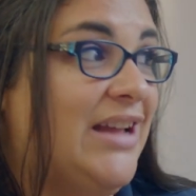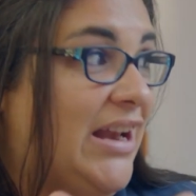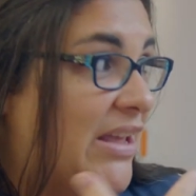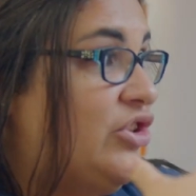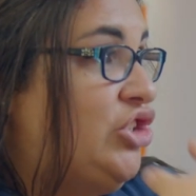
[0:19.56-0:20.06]

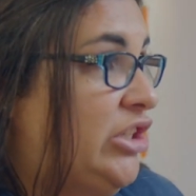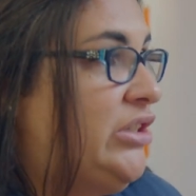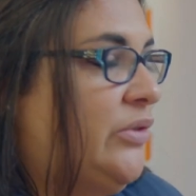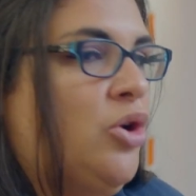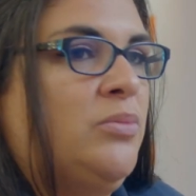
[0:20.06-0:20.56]
not even
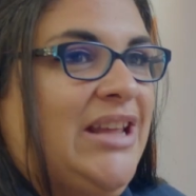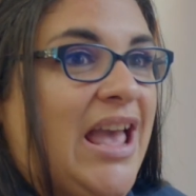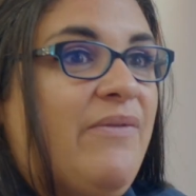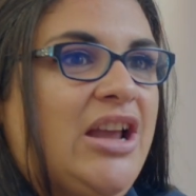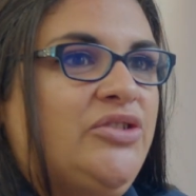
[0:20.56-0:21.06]
just the rooms. They
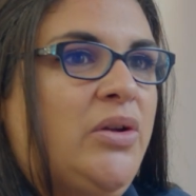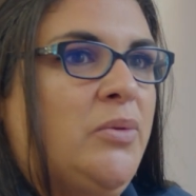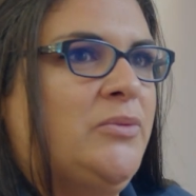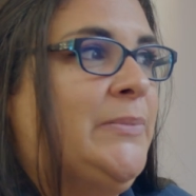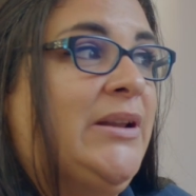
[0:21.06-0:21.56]
have x-ray
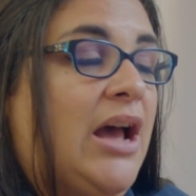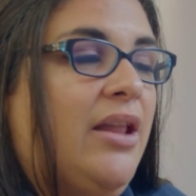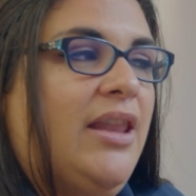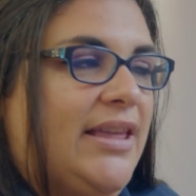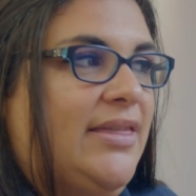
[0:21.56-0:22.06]
rooms, but
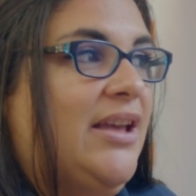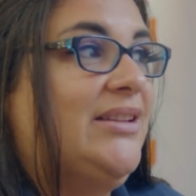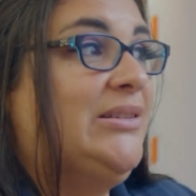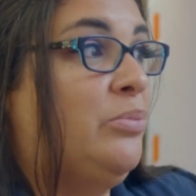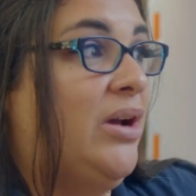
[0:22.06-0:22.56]
not like
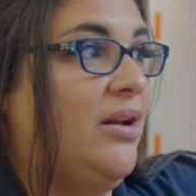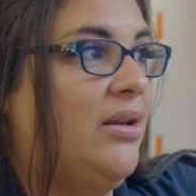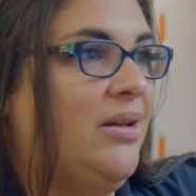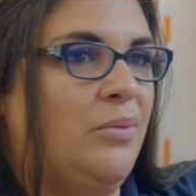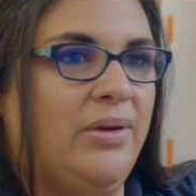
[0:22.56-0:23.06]
this. But
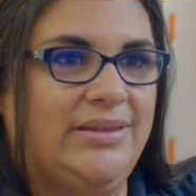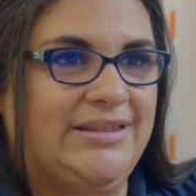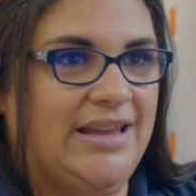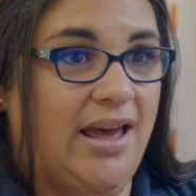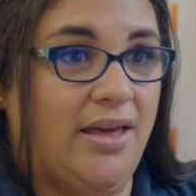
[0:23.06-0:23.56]
with
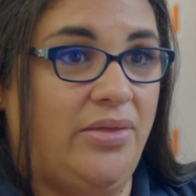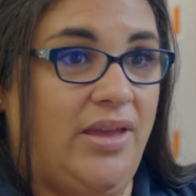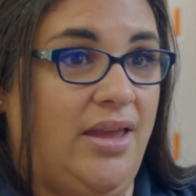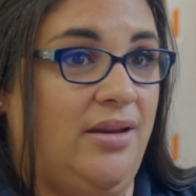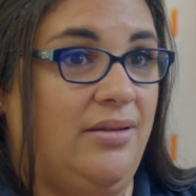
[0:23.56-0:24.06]

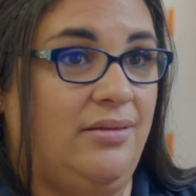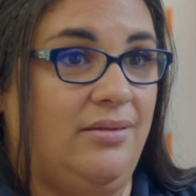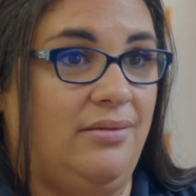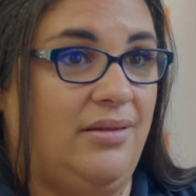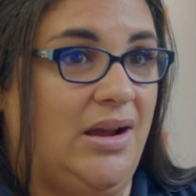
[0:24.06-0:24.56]
Seth and
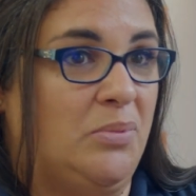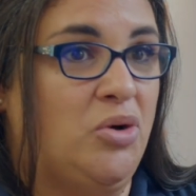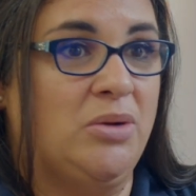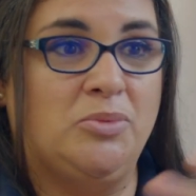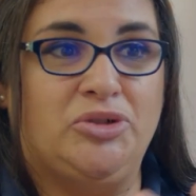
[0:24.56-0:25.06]
our
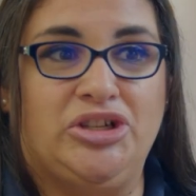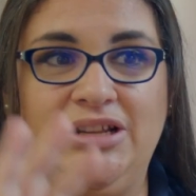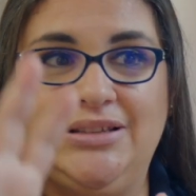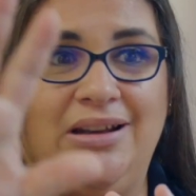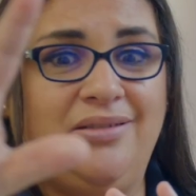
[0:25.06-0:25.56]
portable
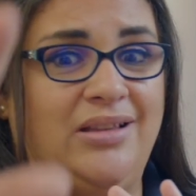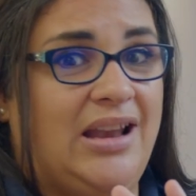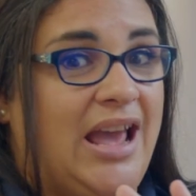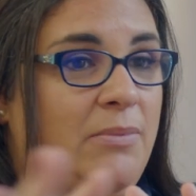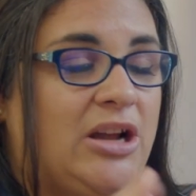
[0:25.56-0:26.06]
machines and the
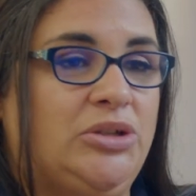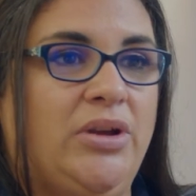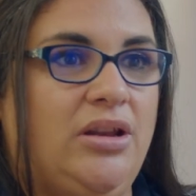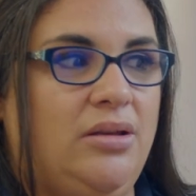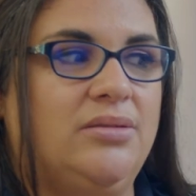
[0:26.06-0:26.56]
anatomage
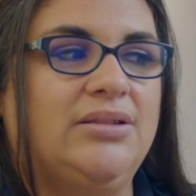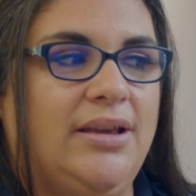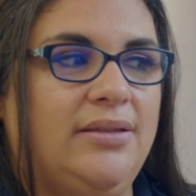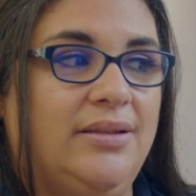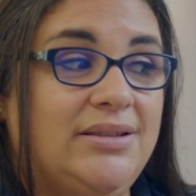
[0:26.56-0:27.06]
we can use,
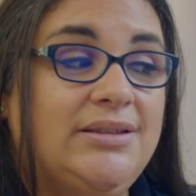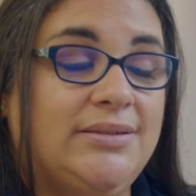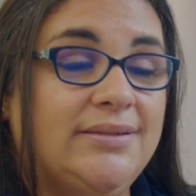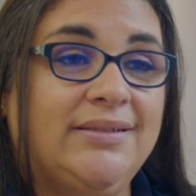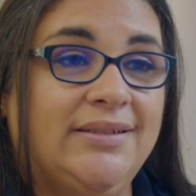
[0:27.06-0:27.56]
like,
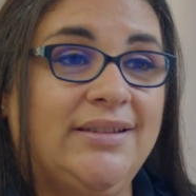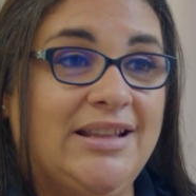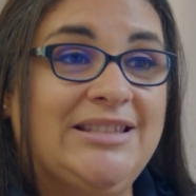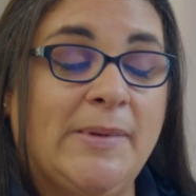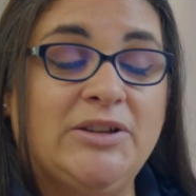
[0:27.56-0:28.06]
it's
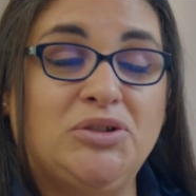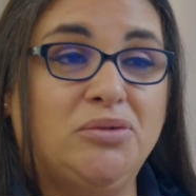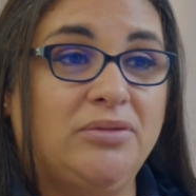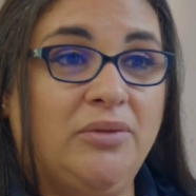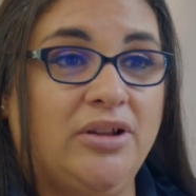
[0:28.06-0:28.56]

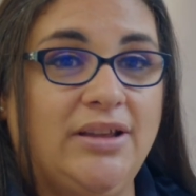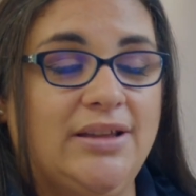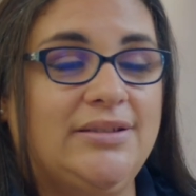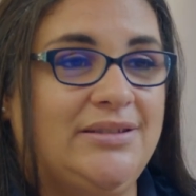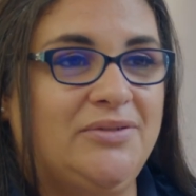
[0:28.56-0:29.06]
special. It really
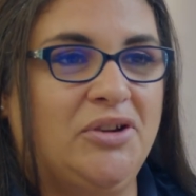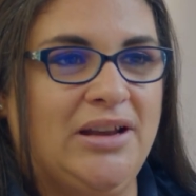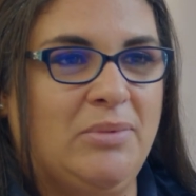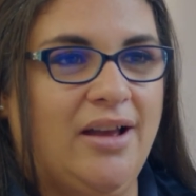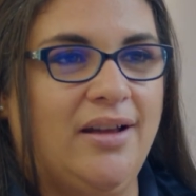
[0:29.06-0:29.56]
is, really, to be